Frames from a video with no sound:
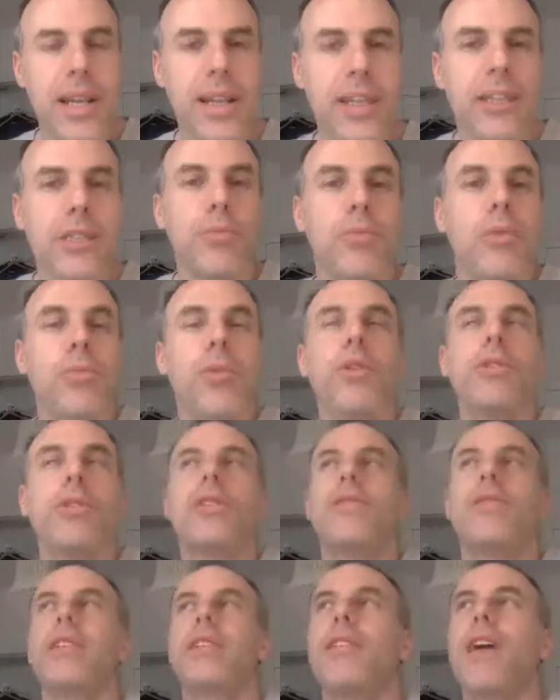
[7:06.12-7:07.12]
Because most
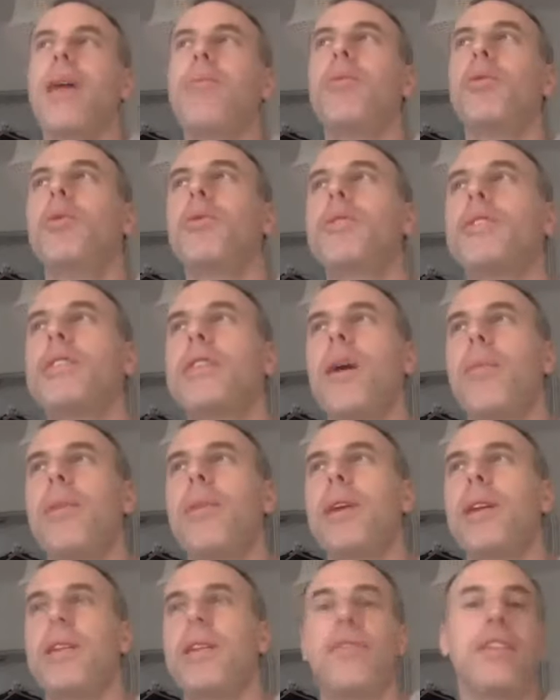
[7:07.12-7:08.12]
of the time you do
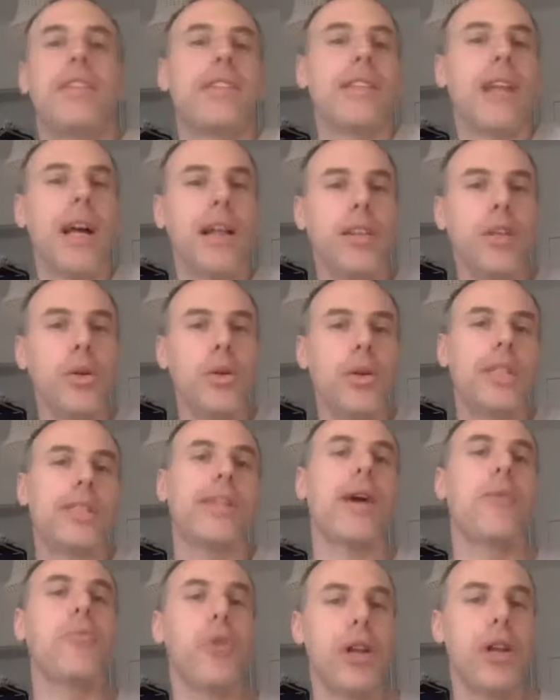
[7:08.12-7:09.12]
something, and if it's not you, it's
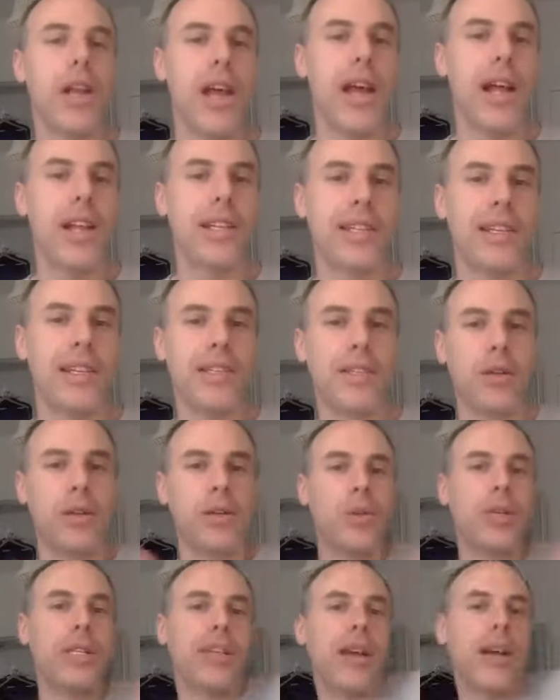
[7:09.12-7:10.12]
someone else, and it's
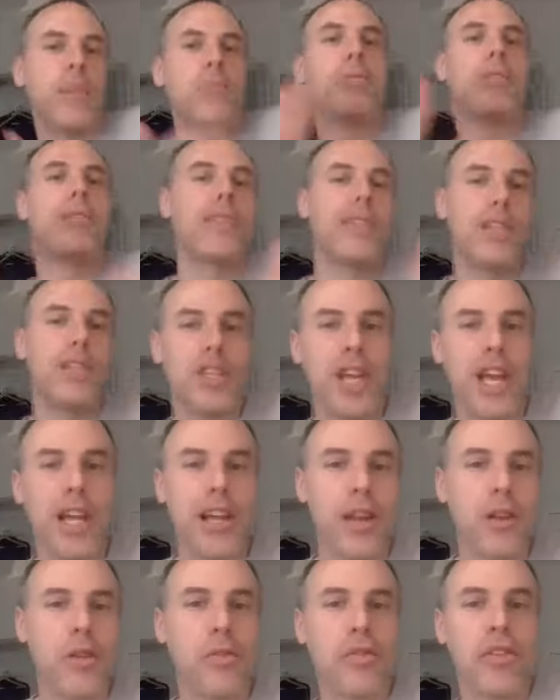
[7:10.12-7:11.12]
always a competition,
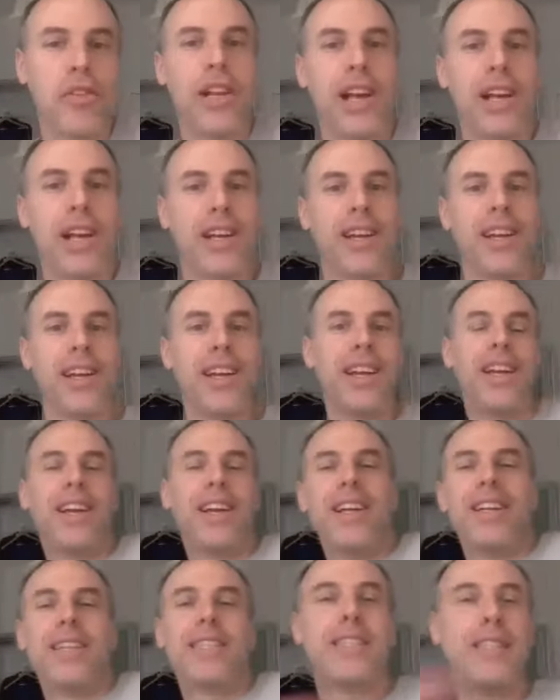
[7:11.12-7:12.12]
and you feel like
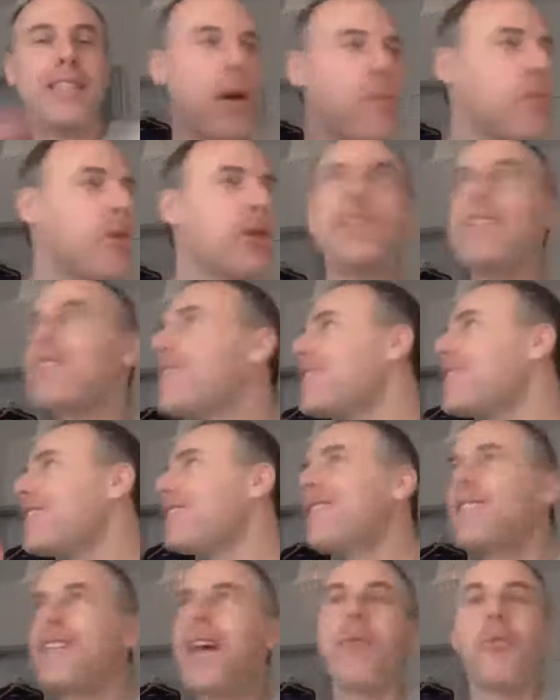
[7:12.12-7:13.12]
someone
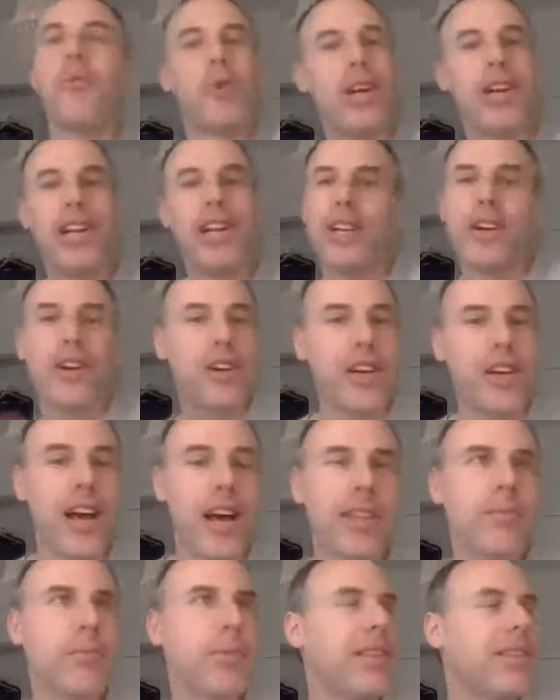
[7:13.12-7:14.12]
is somewhere and you're
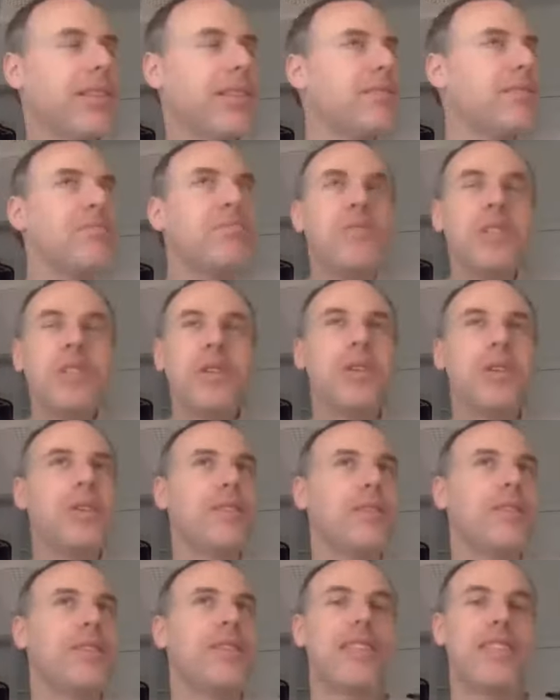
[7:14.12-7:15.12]
not. But
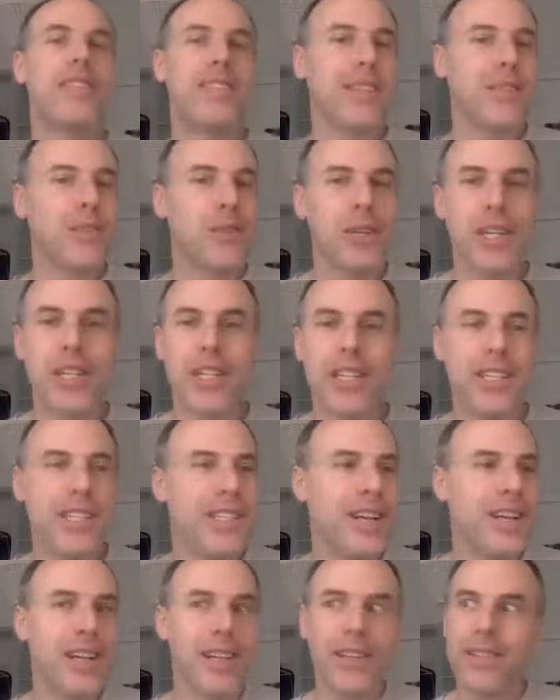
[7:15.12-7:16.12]
this situation is
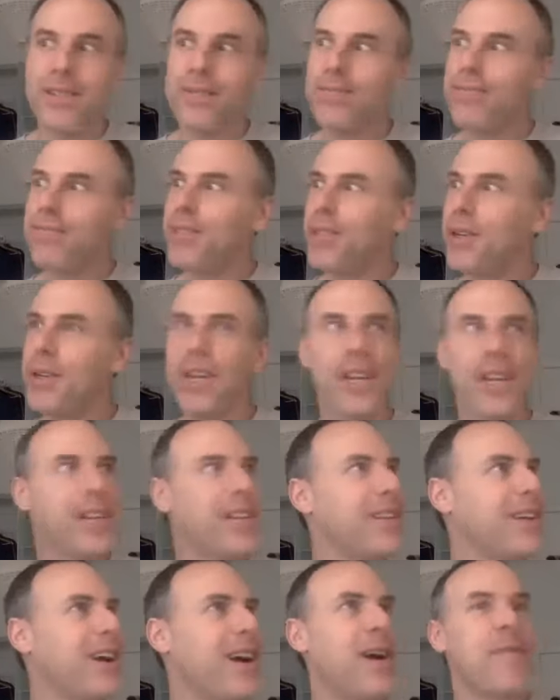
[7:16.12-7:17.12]
like, okay,
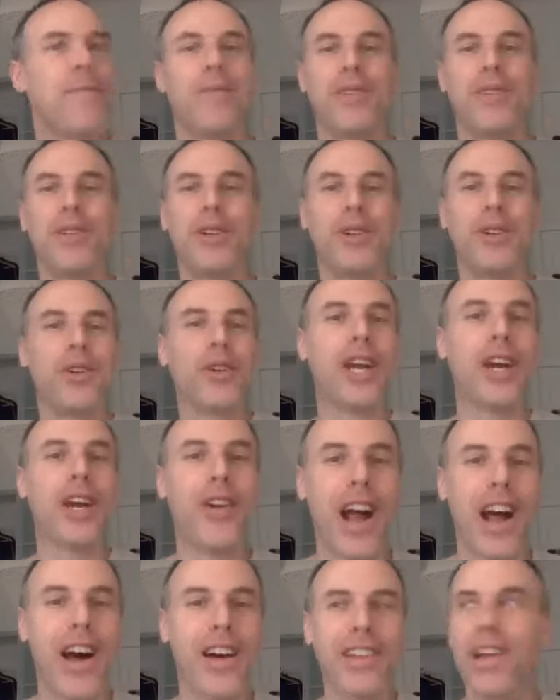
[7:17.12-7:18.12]
you're looking
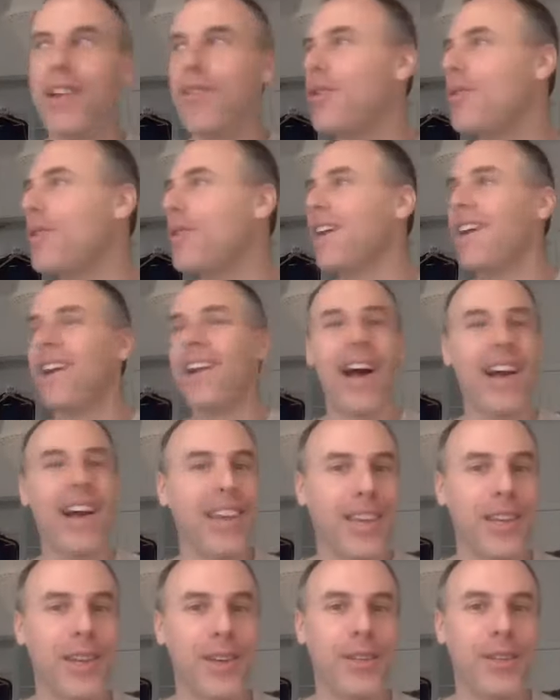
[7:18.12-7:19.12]
around, everyone are
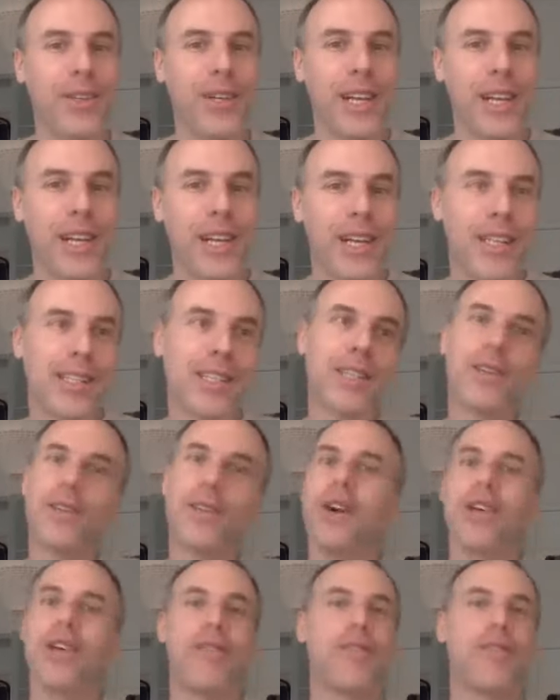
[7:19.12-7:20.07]
like you, so you have